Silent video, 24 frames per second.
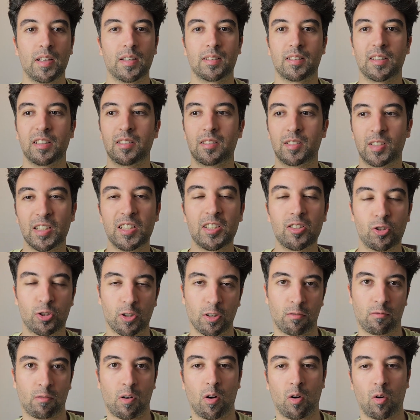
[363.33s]
the teacher
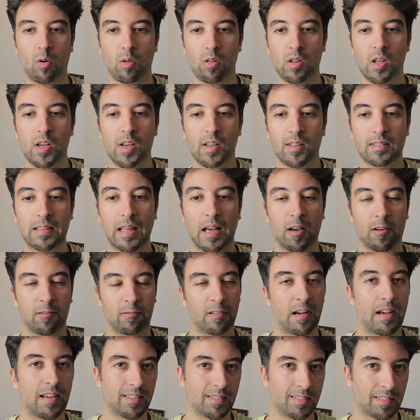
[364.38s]
role that
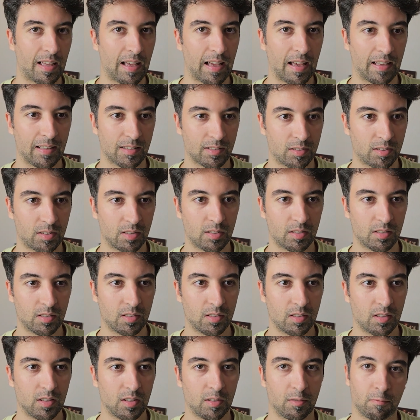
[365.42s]
Rand has
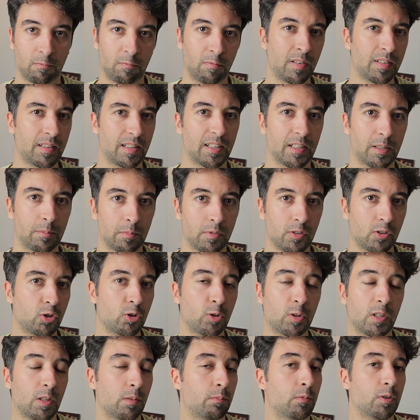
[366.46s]
with him, you
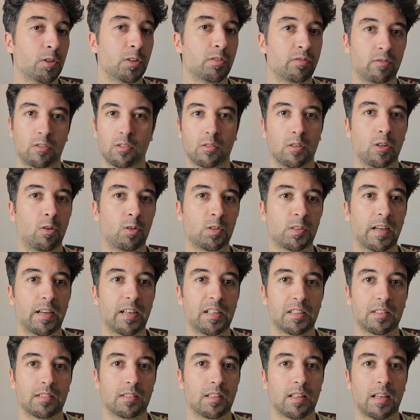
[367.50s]
can move to
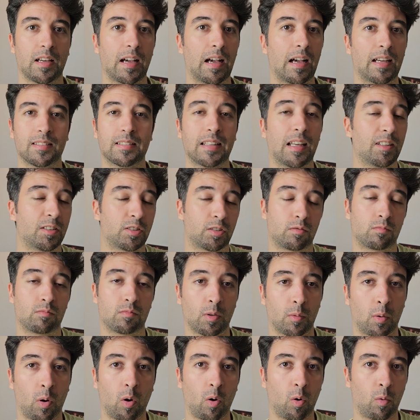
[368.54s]
Logain, and that's
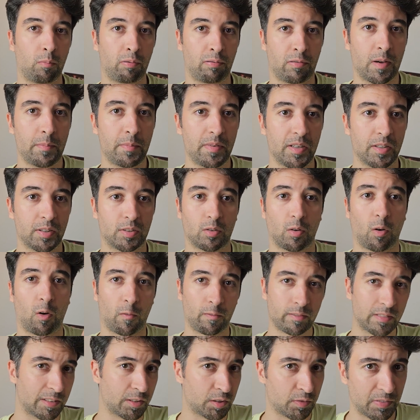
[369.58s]
the whole premise
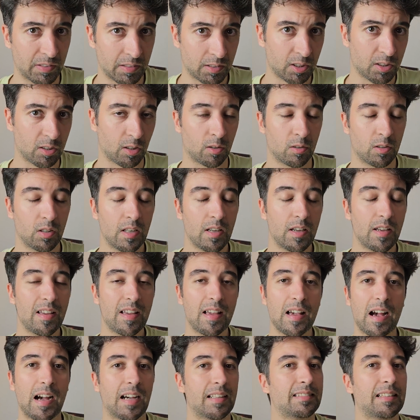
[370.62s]
of this video.
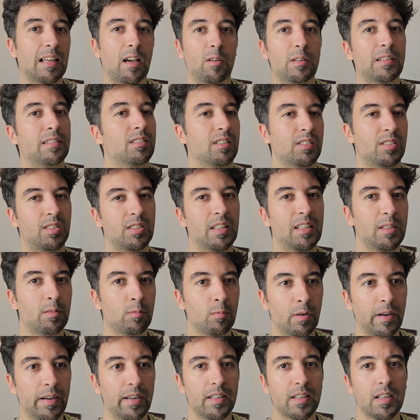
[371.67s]
And now in the same
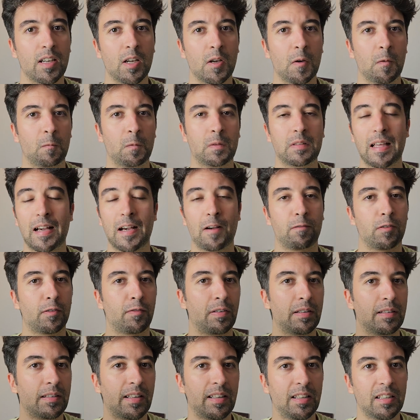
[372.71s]
way with
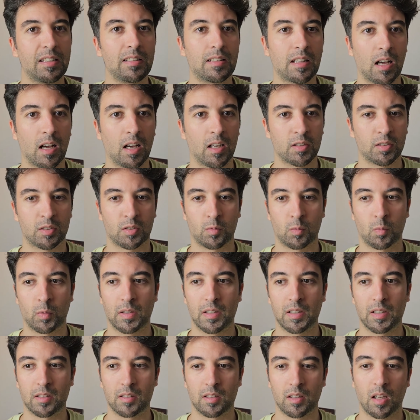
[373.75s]
everything he does
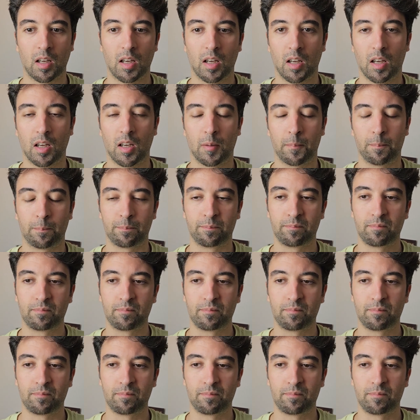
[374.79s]
with the